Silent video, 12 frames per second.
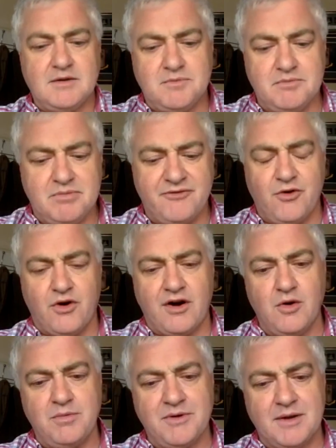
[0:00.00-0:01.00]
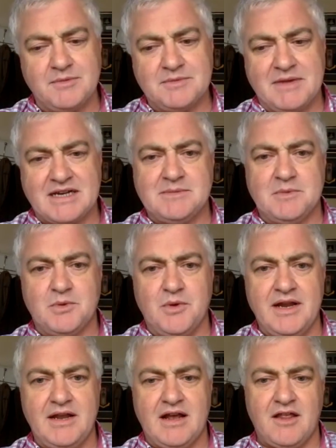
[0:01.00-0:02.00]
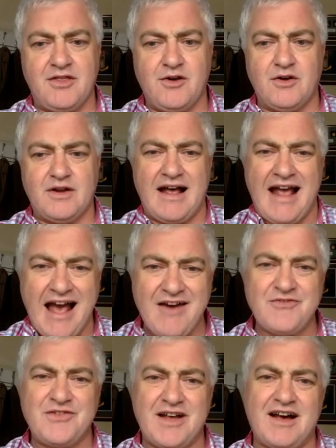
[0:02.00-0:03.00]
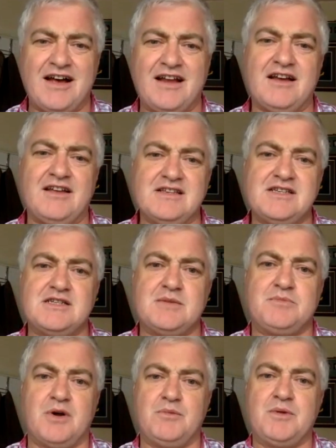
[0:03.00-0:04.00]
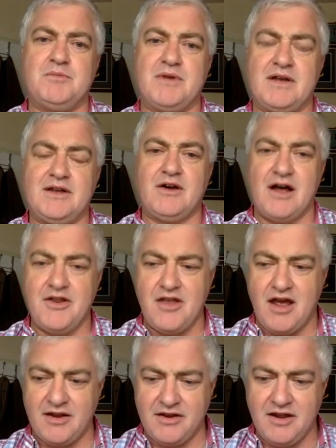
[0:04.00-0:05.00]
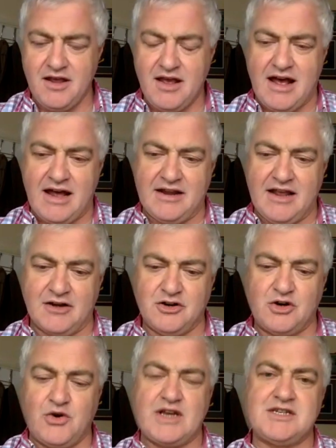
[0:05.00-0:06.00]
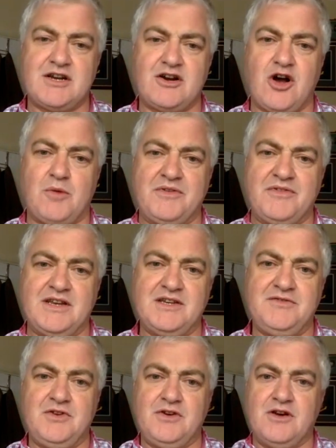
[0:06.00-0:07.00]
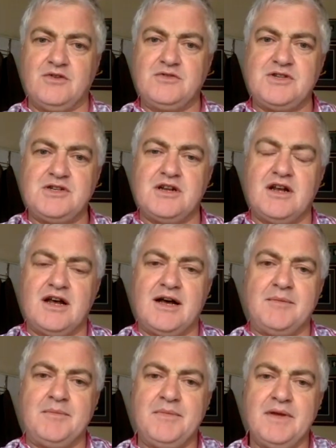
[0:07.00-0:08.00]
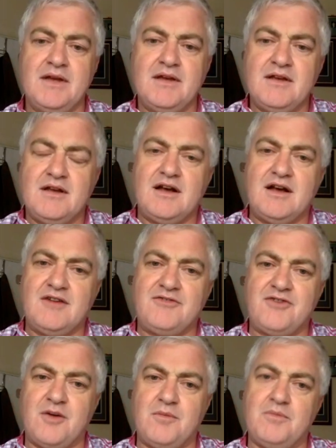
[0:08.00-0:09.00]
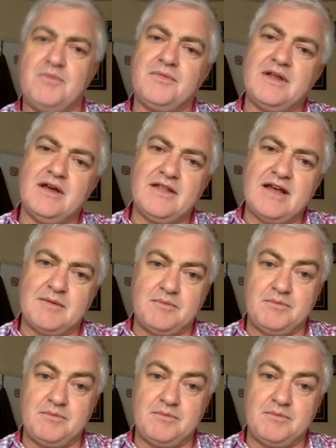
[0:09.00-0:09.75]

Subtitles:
before I opened up to Maxima Winnie, I thought, I have to highlight this as a problem. You know, I'd requested a copy of the interview notes from that